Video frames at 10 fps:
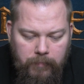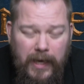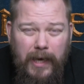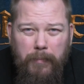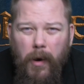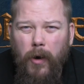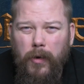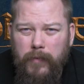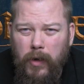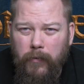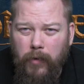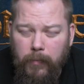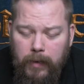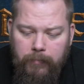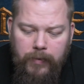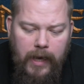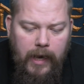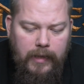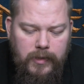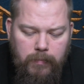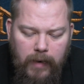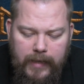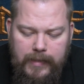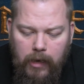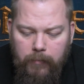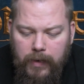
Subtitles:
be a part of another army bringing in some Lake-town,